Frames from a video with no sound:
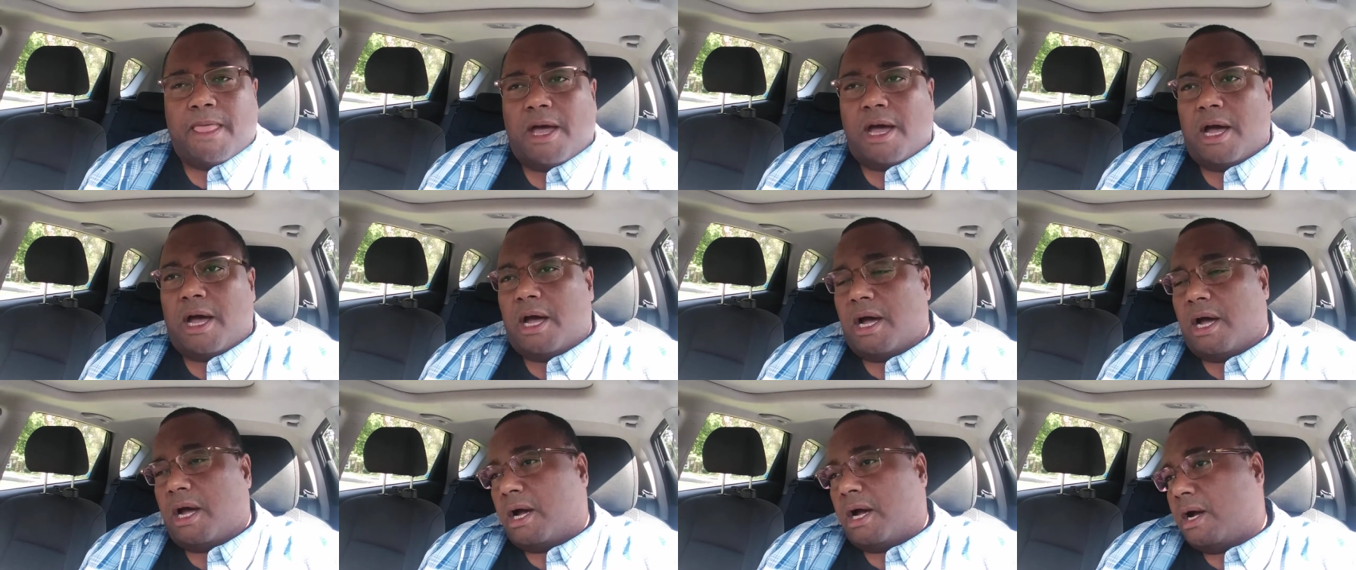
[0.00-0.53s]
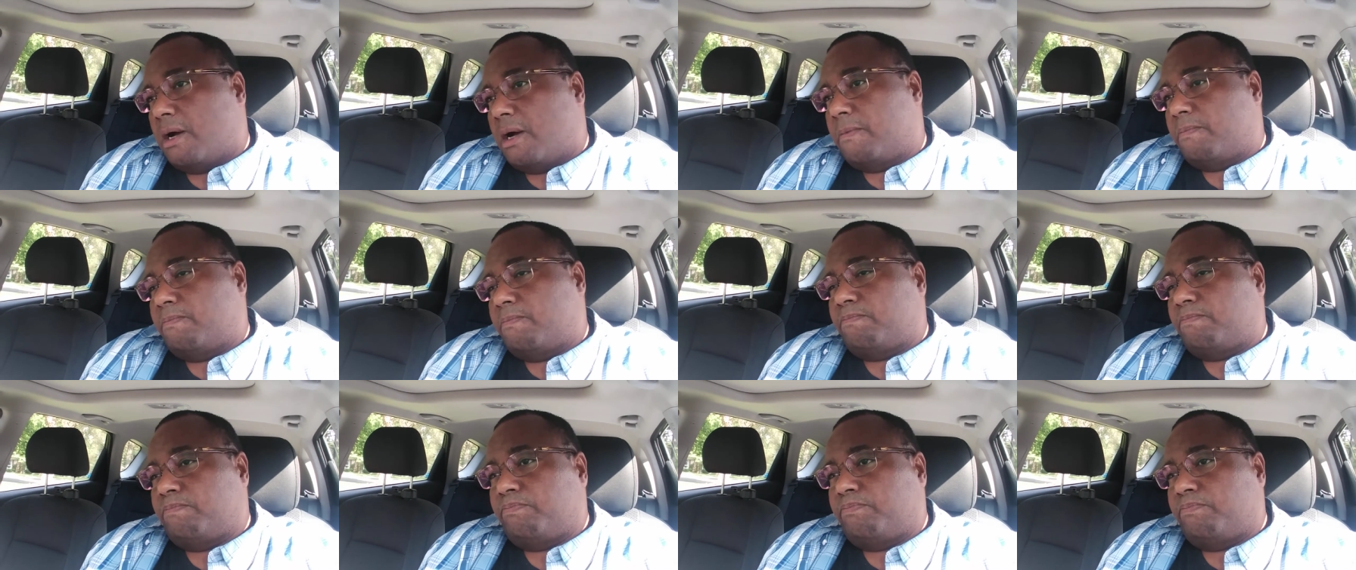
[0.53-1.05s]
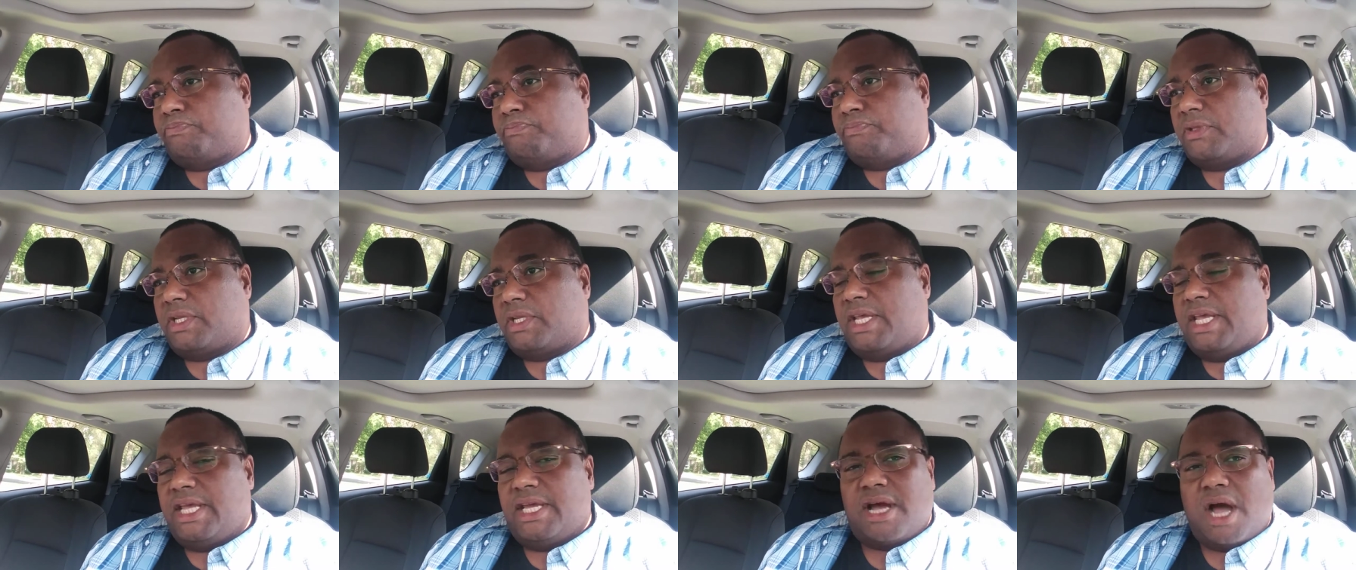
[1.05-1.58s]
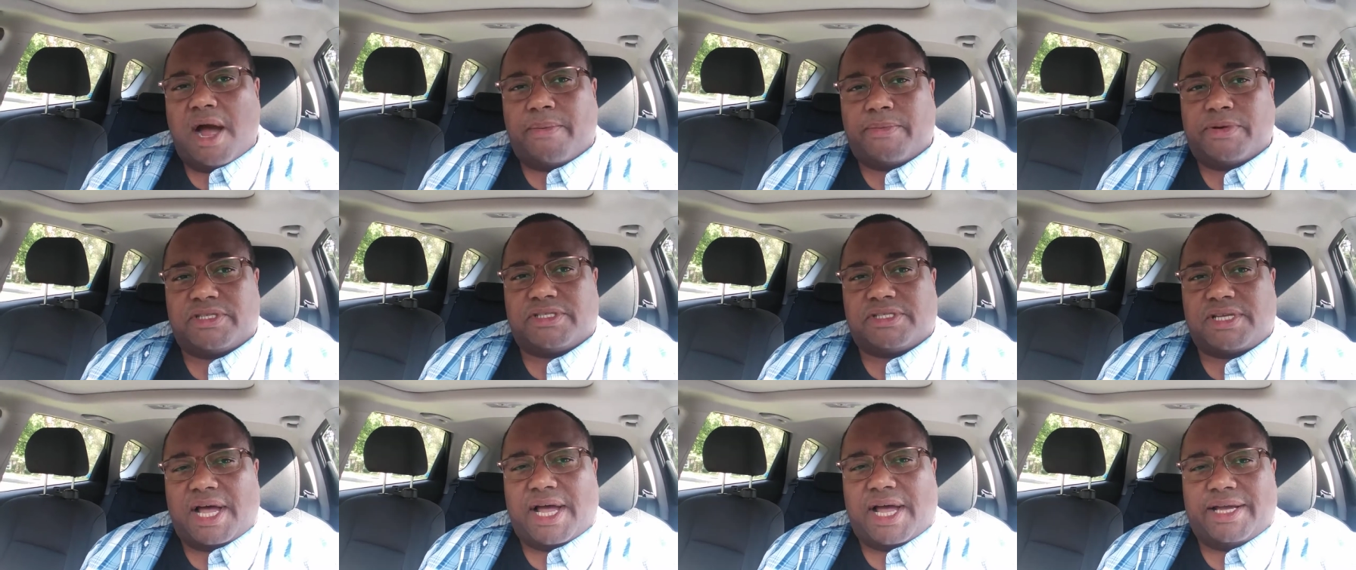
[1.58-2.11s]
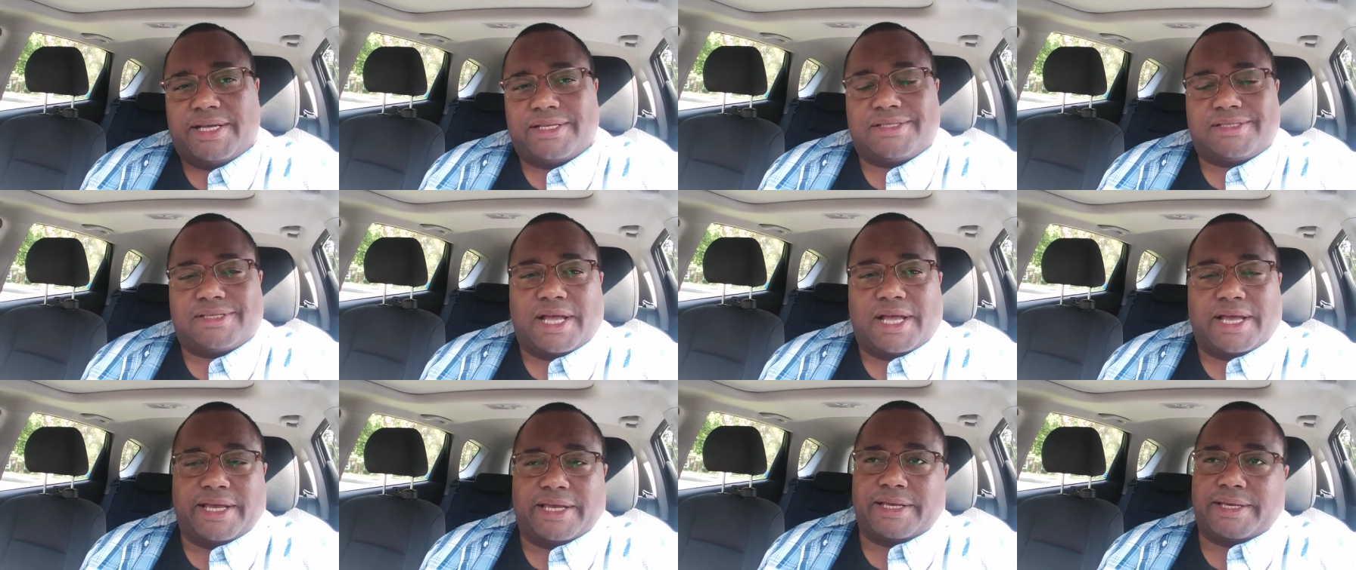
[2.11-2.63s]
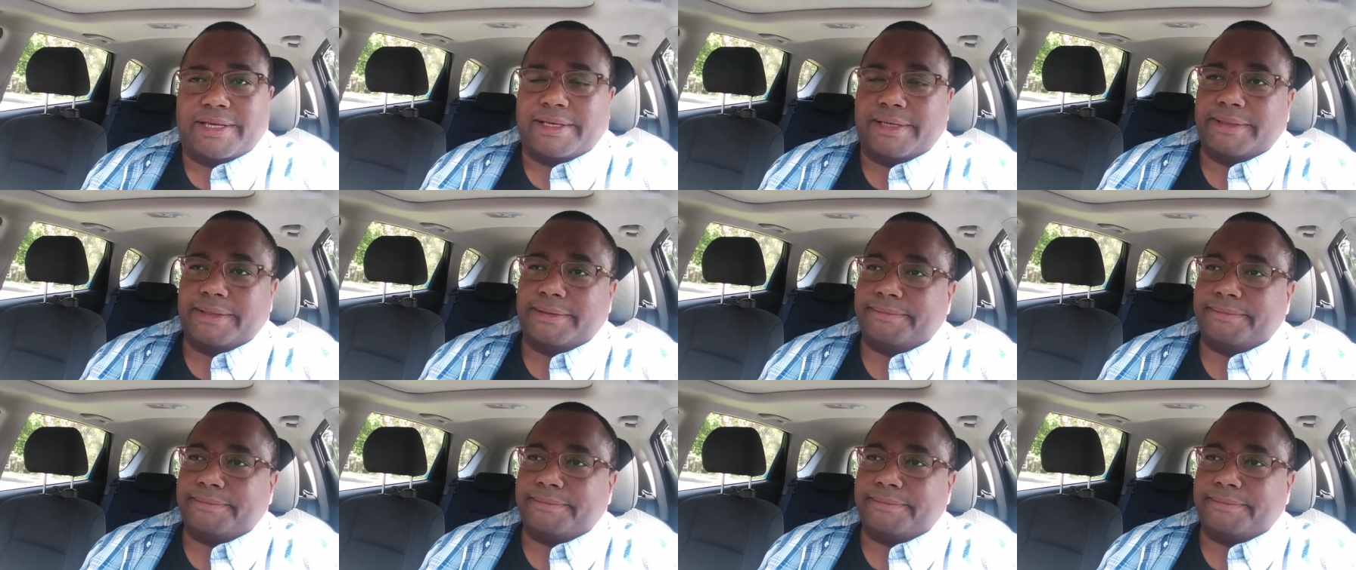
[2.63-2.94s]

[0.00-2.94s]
um, e-commerce sites like